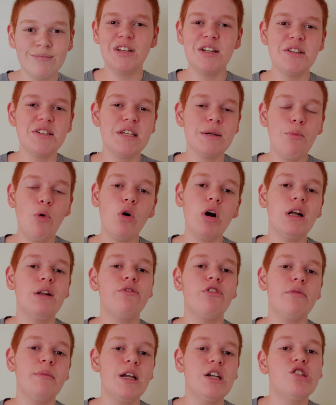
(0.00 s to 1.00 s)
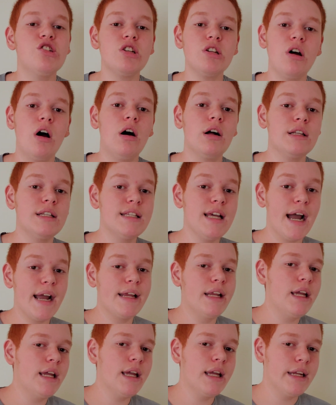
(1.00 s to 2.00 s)
Some more information on
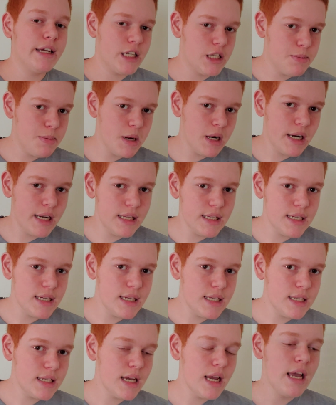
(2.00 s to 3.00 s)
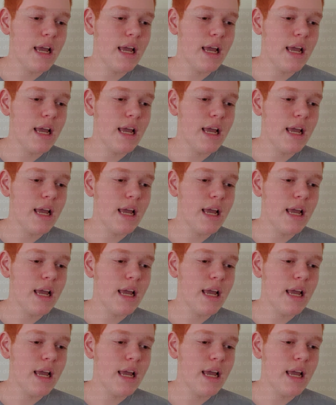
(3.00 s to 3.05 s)
dining and experiences.